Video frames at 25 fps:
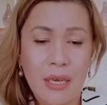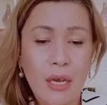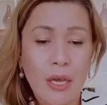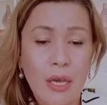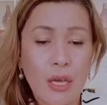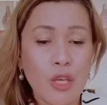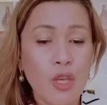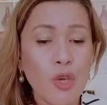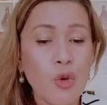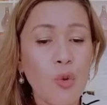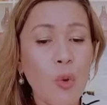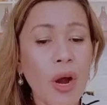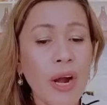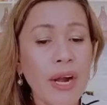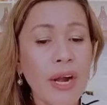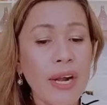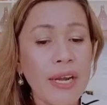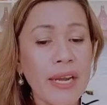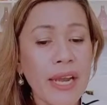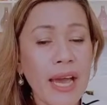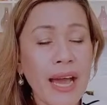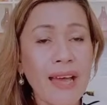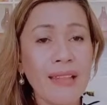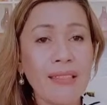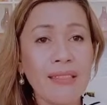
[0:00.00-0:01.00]
you are
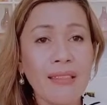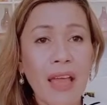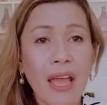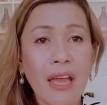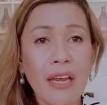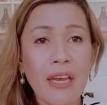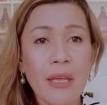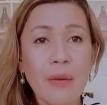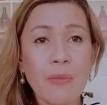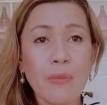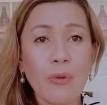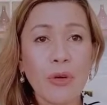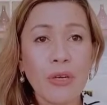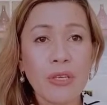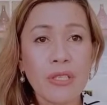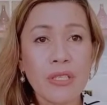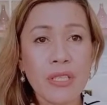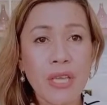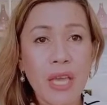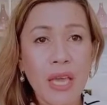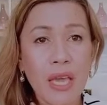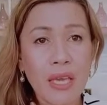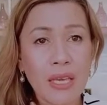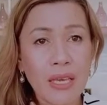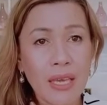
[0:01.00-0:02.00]
not anymore
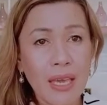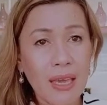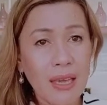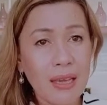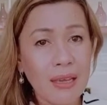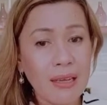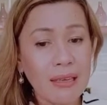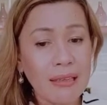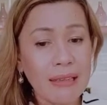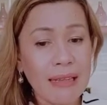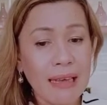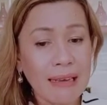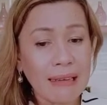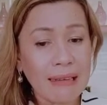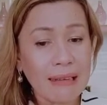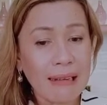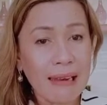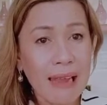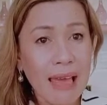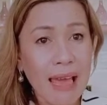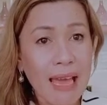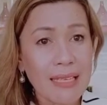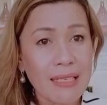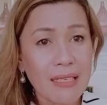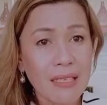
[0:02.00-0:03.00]
taking the
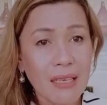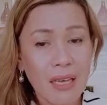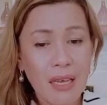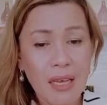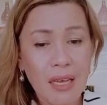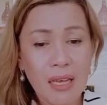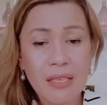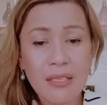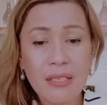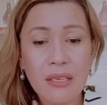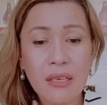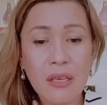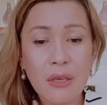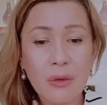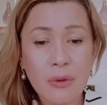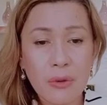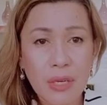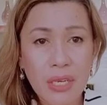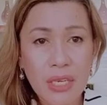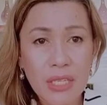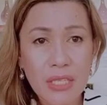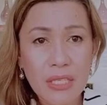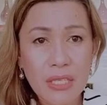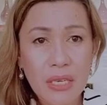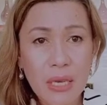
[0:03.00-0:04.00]
class as a
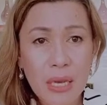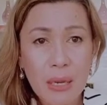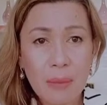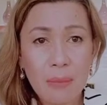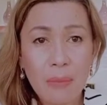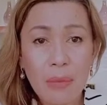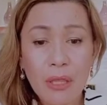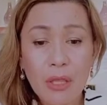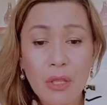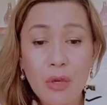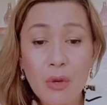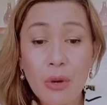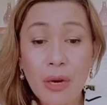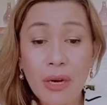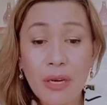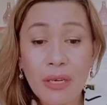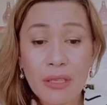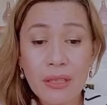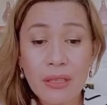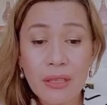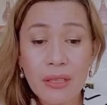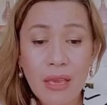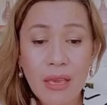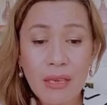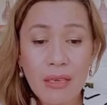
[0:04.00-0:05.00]
unit, but you are
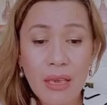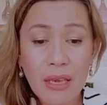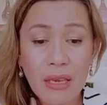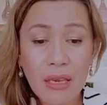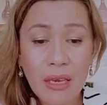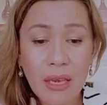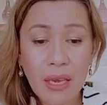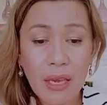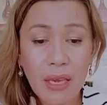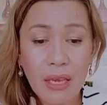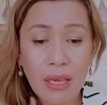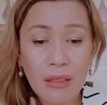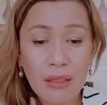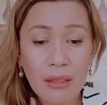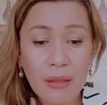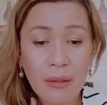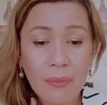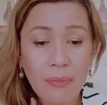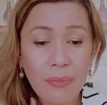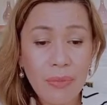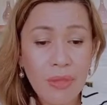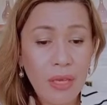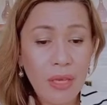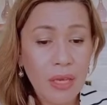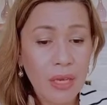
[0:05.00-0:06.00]
taking it
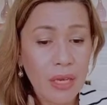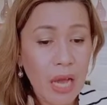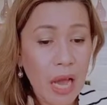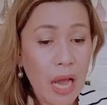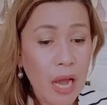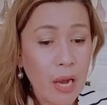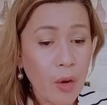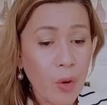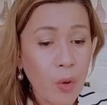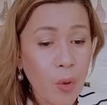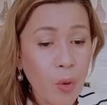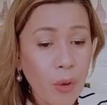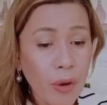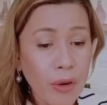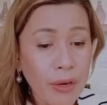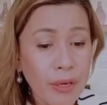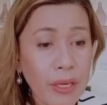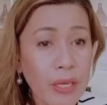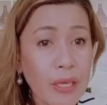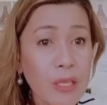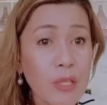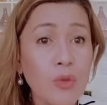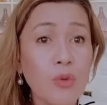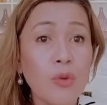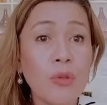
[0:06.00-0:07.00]

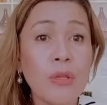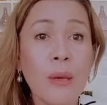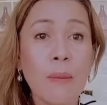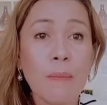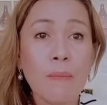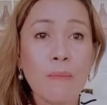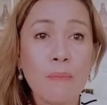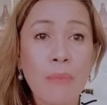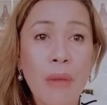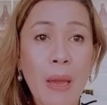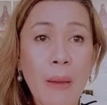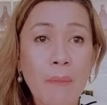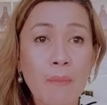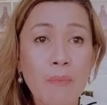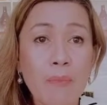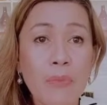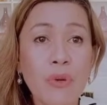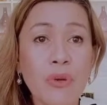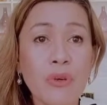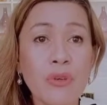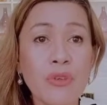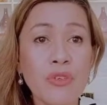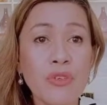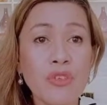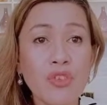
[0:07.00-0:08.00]
according to the
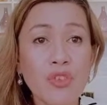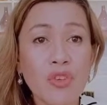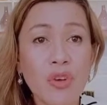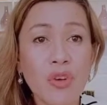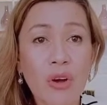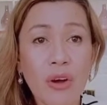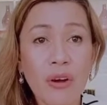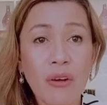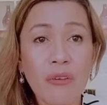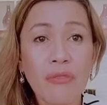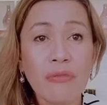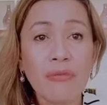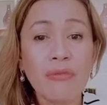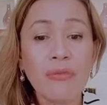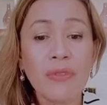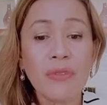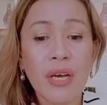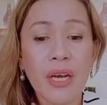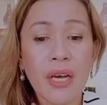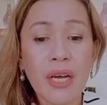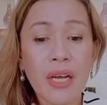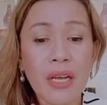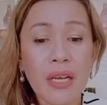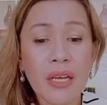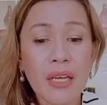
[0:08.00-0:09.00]
members of
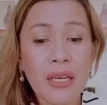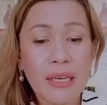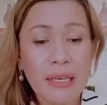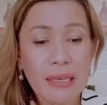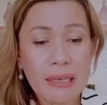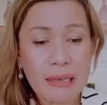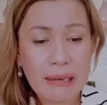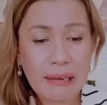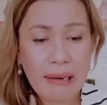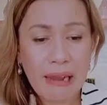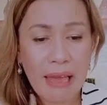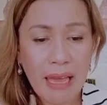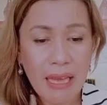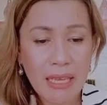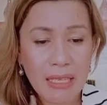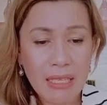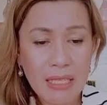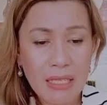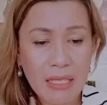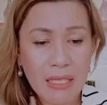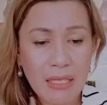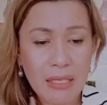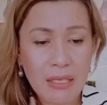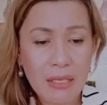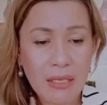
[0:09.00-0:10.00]
the
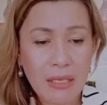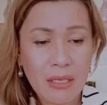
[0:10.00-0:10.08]
class.